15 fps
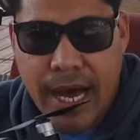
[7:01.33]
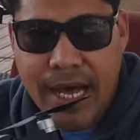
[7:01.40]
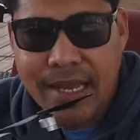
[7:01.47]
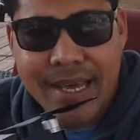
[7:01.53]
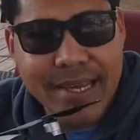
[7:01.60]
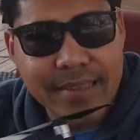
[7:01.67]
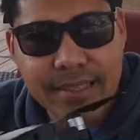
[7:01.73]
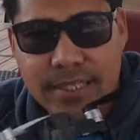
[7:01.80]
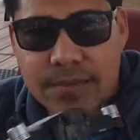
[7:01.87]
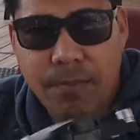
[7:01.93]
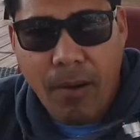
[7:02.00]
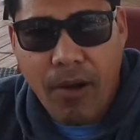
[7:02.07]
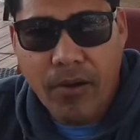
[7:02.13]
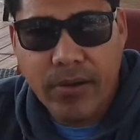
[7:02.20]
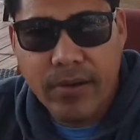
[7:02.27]
I like the
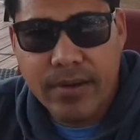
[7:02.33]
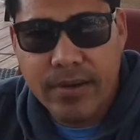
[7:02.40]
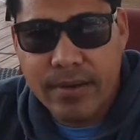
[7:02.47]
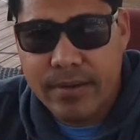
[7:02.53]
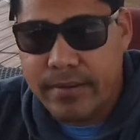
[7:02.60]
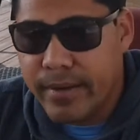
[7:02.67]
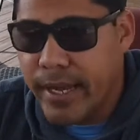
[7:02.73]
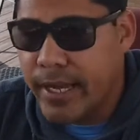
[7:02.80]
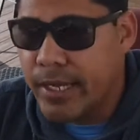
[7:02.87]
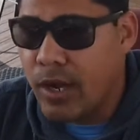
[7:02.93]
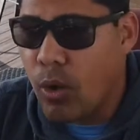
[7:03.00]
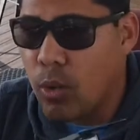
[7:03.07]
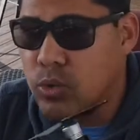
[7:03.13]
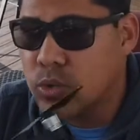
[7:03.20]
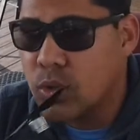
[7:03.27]
Spark, and
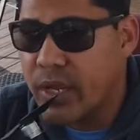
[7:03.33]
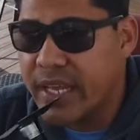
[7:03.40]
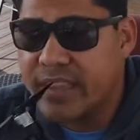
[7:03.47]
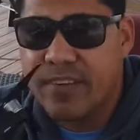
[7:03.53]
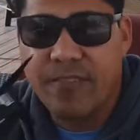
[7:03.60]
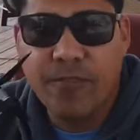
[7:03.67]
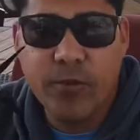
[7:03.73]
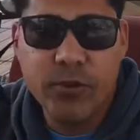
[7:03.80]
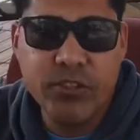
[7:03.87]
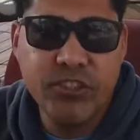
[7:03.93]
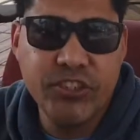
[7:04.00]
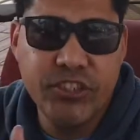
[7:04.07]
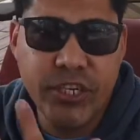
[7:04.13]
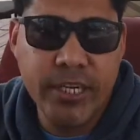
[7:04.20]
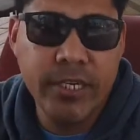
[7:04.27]
I also like the
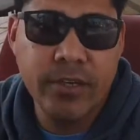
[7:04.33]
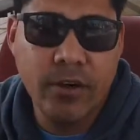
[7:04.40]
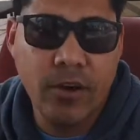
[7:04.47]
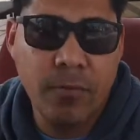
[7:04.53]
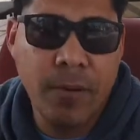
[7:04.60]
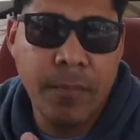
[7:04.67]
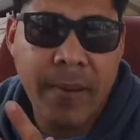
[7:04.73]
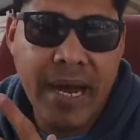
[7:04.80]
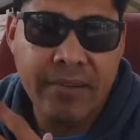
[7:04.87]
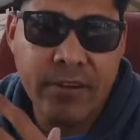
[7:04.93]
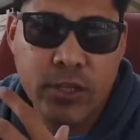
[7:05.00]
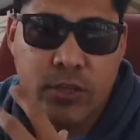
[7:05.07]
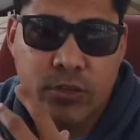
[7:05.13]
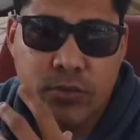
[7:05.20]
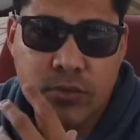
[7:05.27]
first gen of a
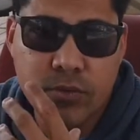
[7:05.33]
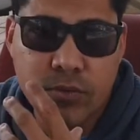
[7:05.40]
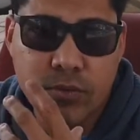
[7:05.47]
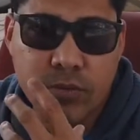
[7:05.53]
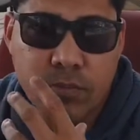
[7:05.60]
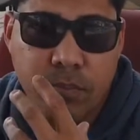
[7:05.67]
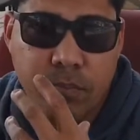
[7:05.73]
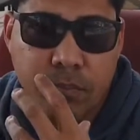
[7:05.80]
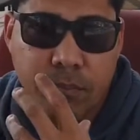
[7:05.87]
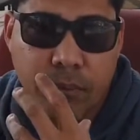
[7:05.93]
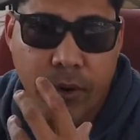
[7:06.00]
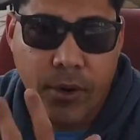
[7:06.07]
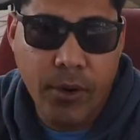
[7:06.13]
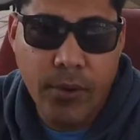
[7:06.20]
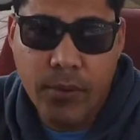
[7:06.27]
Mavic
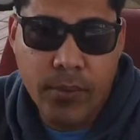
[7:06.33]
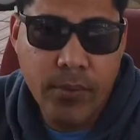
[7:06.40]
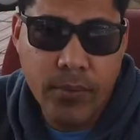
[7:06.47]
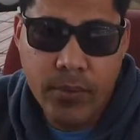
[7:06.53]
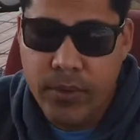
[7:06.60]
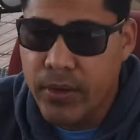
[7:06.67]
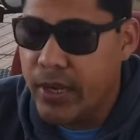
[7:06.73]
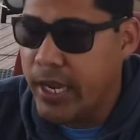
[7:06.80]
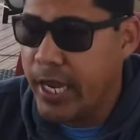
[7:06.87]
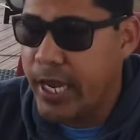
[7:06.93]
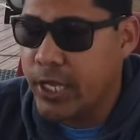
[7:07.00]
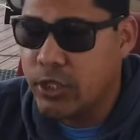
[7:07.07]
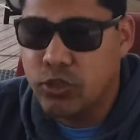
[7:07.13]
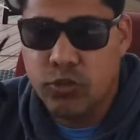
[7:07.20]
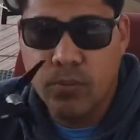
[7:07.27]
Pro.
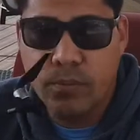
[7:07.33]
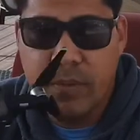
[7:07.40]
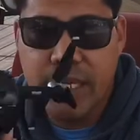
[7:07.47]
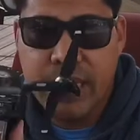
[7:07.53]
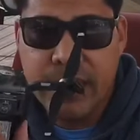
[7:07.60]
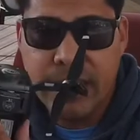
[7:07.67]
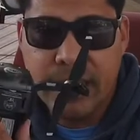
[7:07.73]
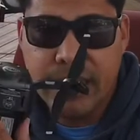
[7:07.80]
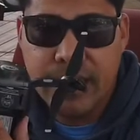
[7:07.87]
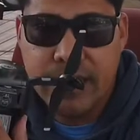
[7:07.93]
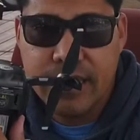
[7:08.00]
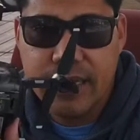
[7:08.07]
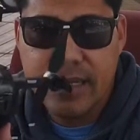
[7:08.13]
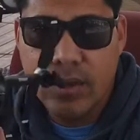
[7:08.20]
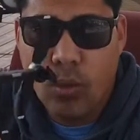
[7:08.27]
And to me,
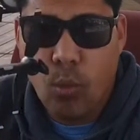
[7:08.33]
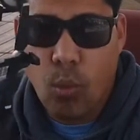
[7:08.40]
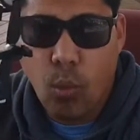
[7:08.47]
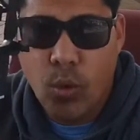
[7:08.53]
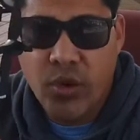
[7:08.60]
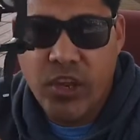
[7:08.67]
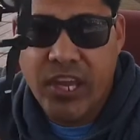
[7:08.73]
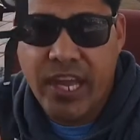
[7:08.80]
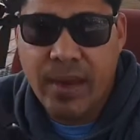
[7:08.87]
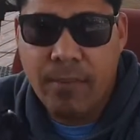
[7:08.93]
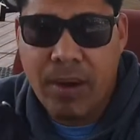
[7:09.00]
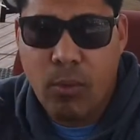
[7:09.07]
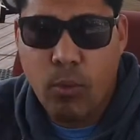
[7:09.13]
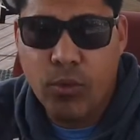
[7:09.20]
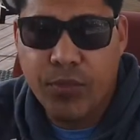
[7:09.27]
when they
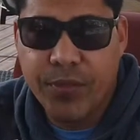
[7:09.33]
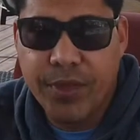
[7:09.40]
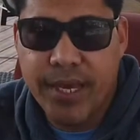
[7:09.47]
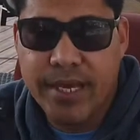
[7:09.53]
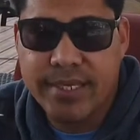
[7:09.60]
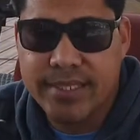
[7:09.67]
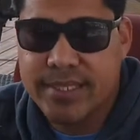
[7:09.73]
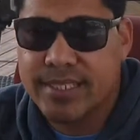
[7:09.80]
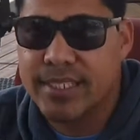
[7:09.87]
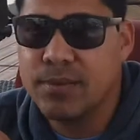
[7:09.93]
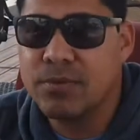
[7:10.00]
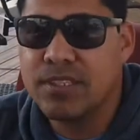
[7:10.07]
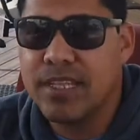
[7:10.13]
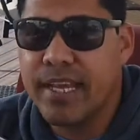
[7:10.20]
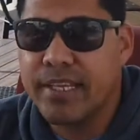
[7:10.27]
came out with this, it
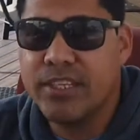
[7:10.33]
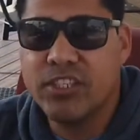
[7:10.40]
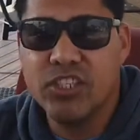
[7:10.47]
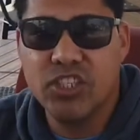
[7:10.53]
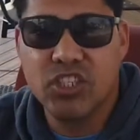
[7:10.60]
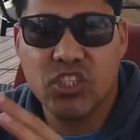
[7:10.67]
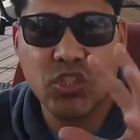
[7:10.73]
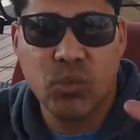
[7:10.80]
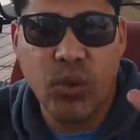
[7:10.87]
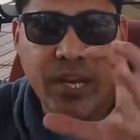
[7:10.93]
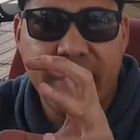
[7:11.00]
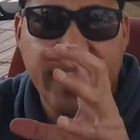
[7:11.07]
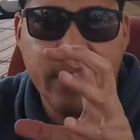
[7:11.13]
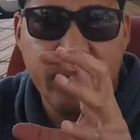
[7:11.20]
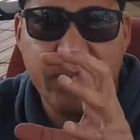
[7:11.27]
seems like they just
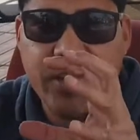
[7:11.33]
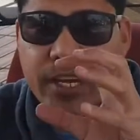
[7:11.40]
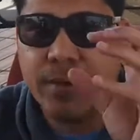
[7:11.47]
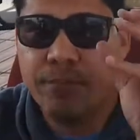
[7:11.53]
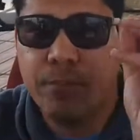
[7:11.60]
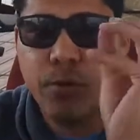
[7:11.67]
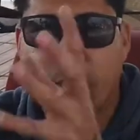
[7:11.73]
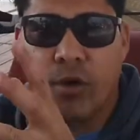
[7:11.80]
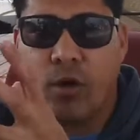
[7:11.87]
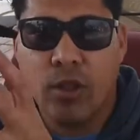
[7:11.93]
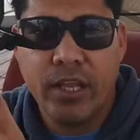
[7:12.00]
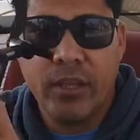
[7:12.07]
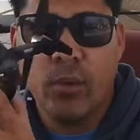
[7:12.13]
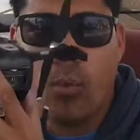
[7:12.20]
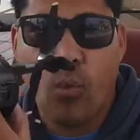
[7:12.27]
shrink everything and put it
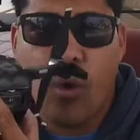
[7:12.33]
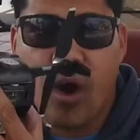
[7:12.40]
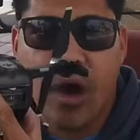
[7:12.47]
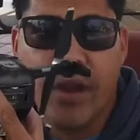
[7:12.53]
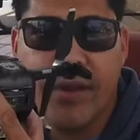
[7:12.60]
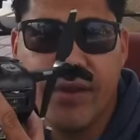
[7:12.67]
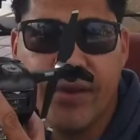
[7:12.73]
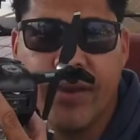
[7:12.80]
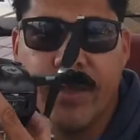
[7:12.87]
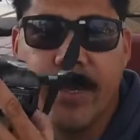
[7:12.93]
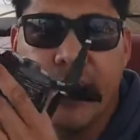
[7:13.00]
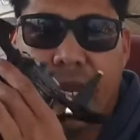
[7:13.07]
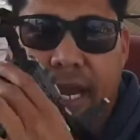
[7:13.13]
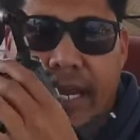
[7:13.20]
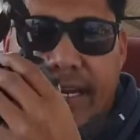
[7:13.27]
all in one,
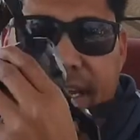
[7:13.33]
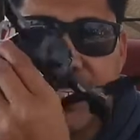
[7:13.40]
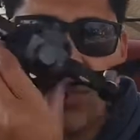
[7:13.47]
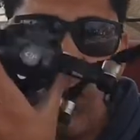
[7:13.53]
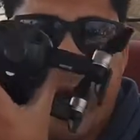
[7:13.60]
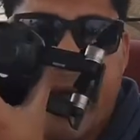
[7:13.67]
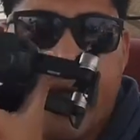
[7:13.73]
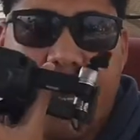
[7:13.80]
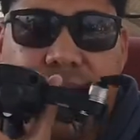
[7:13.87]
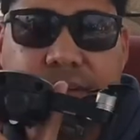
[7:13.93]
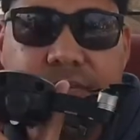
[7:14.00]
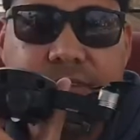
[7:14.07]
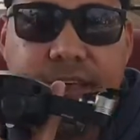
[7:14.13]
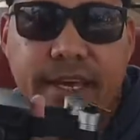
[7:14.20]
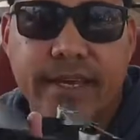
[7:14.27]
and that's why I
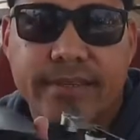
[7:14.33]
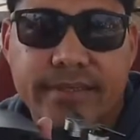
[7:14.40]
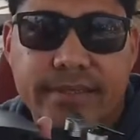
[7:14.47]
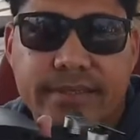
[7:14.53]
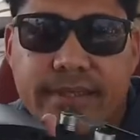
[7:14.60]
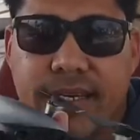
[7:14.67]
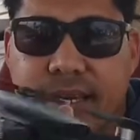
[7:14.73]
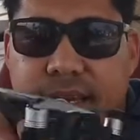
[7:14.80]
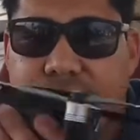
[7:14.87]
have this.